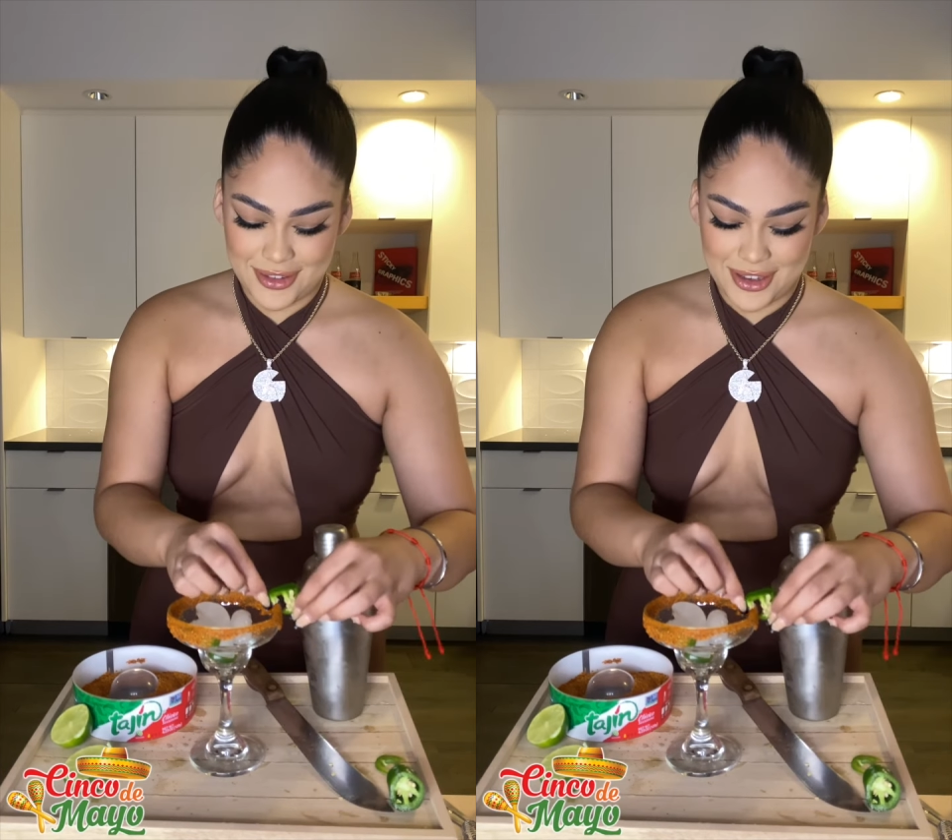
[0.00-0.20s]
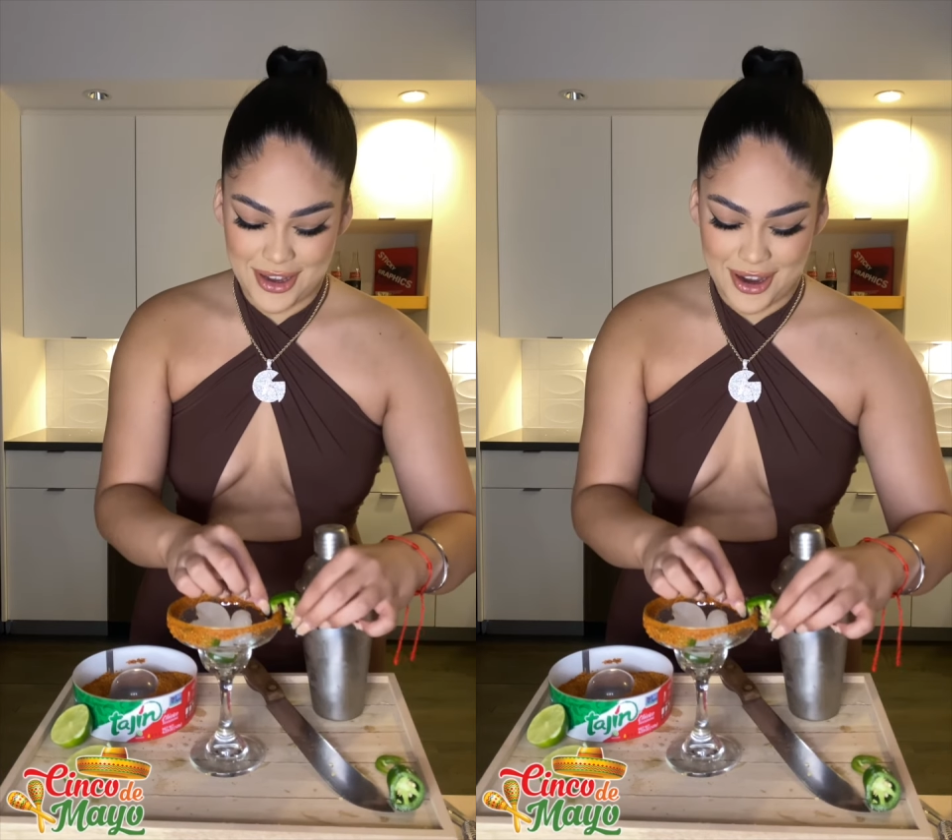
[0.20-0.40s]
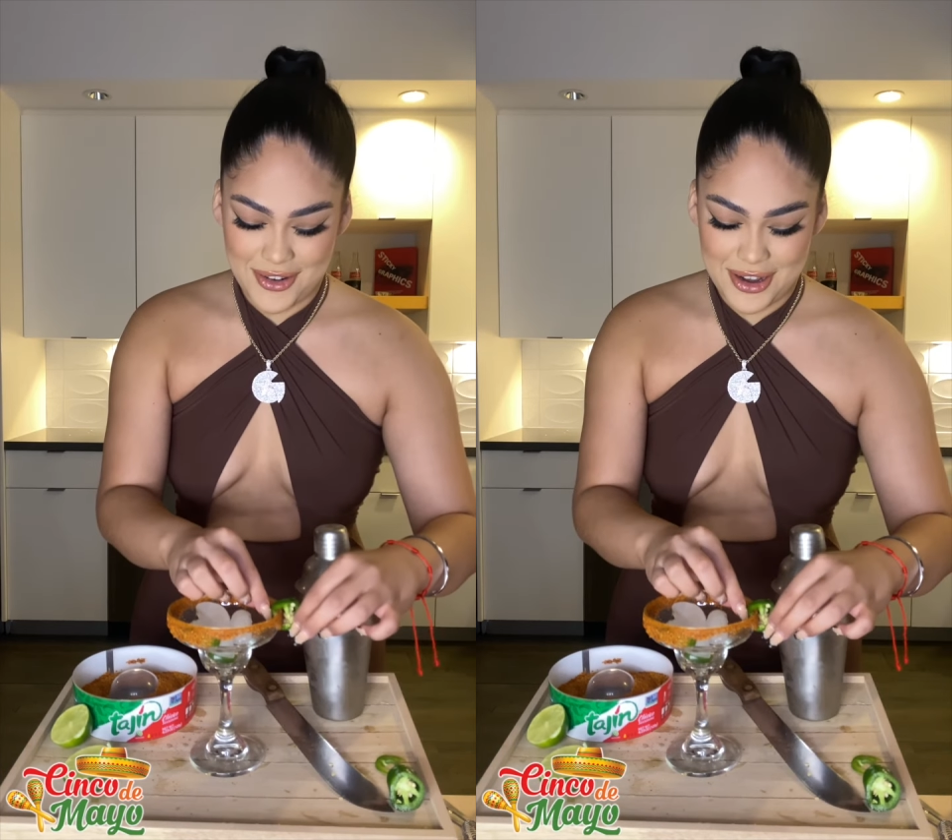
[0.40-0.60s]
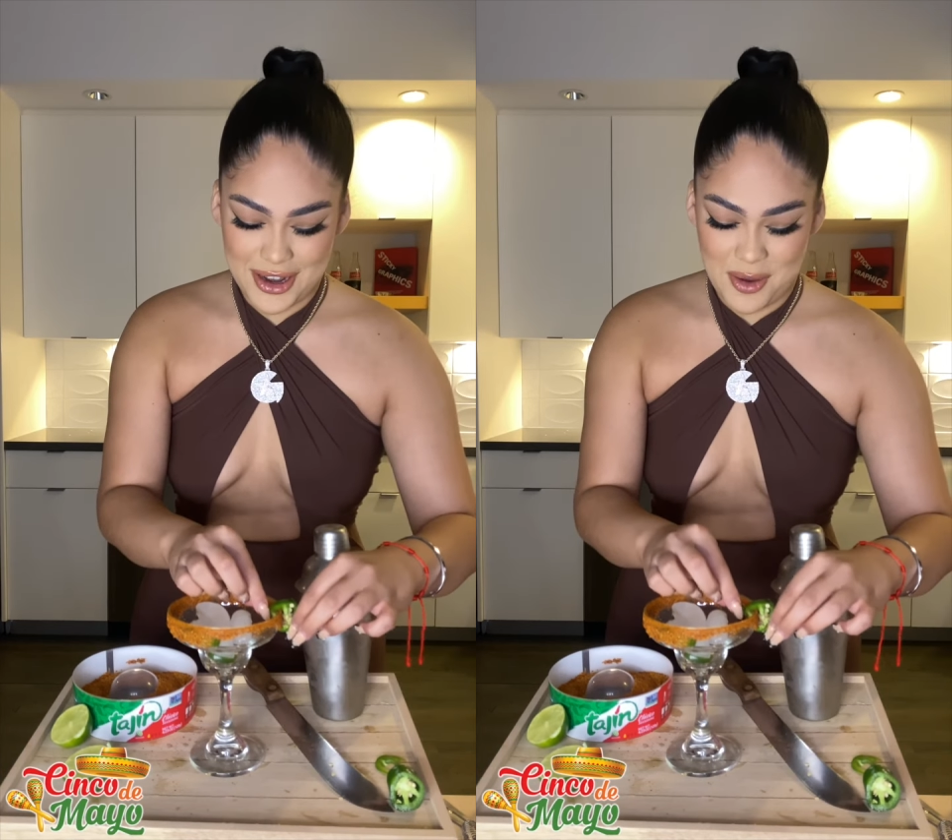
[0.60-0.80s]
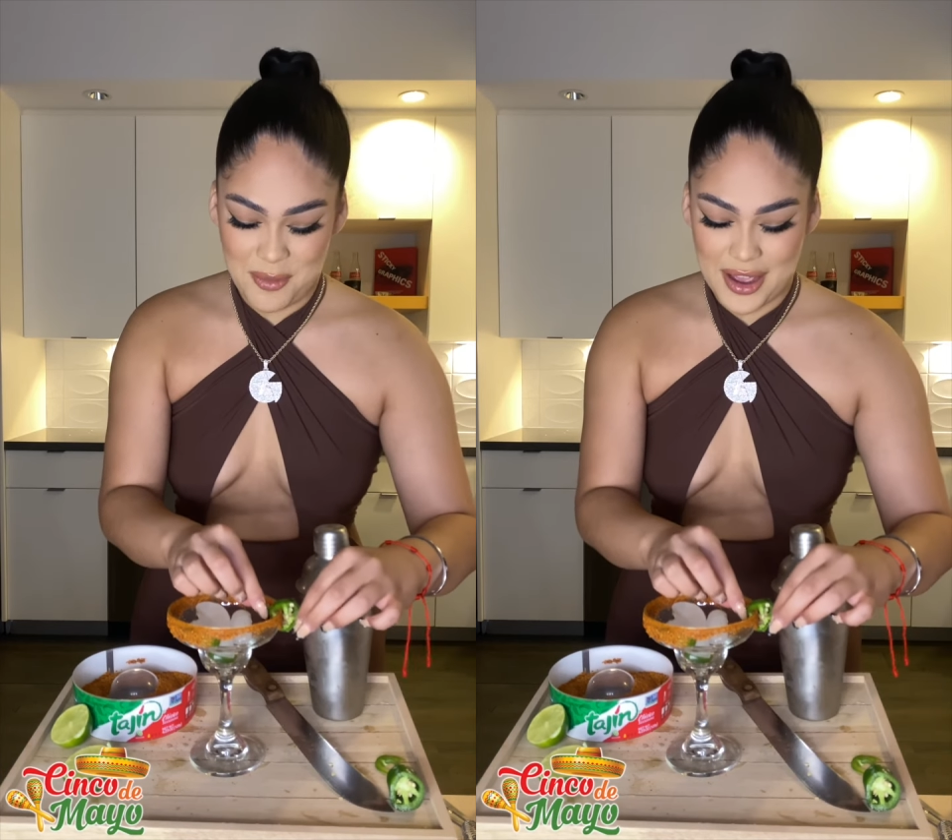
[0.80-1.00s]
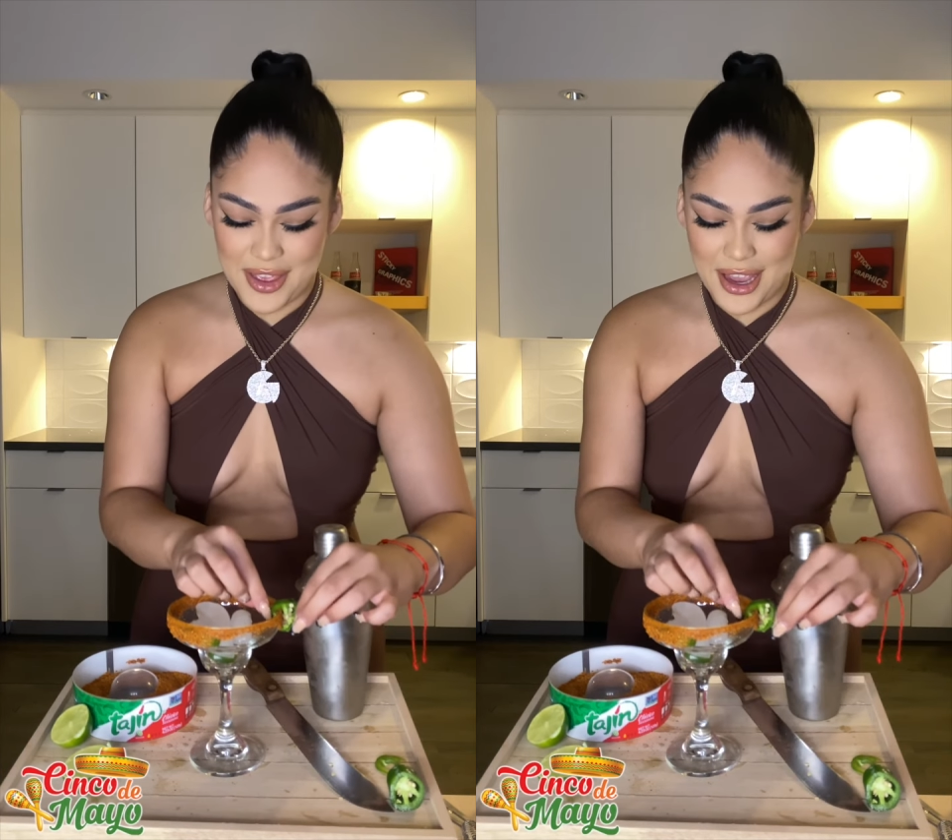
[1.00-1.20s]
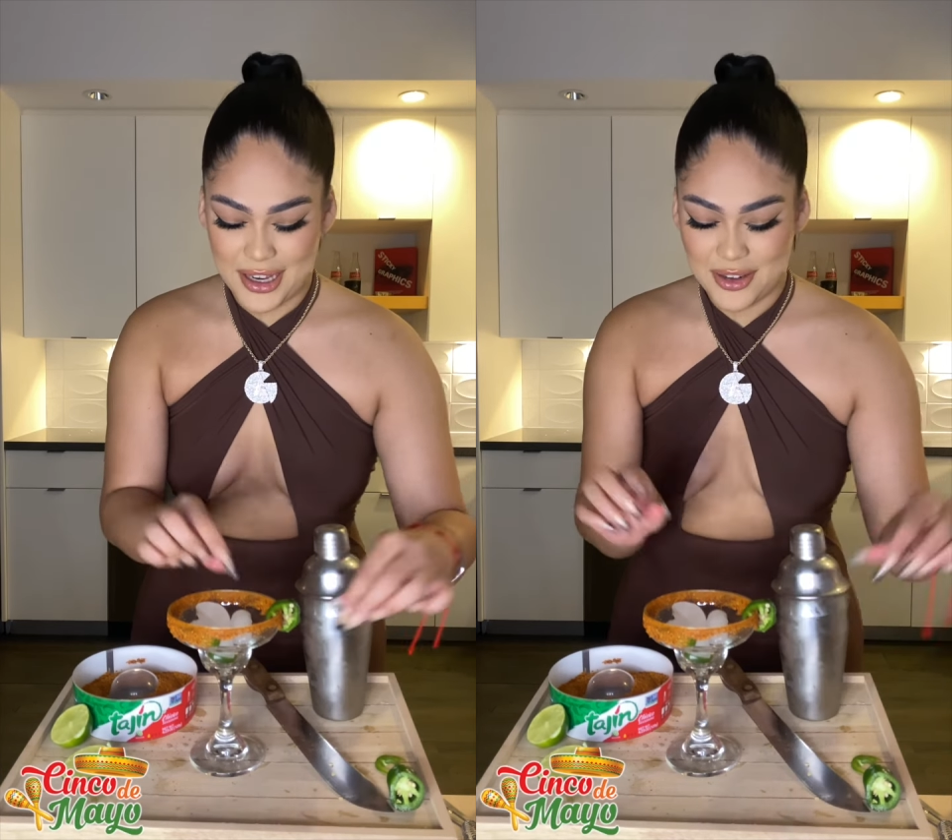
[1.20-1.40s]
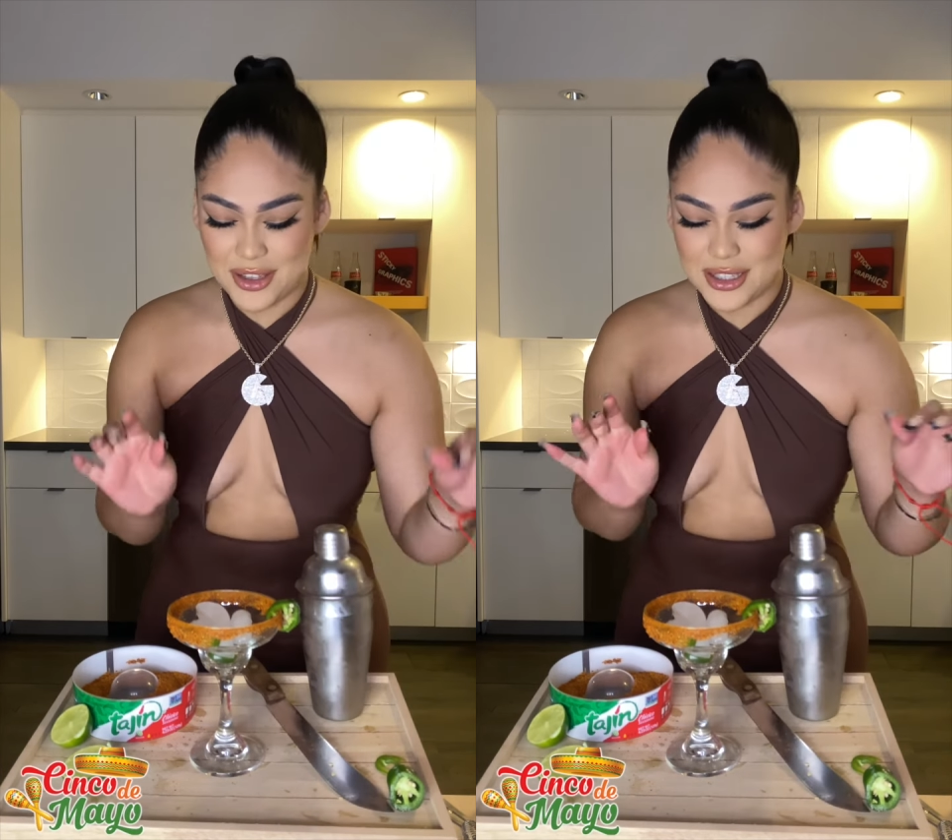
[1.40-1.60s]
Y'all already, by the end of this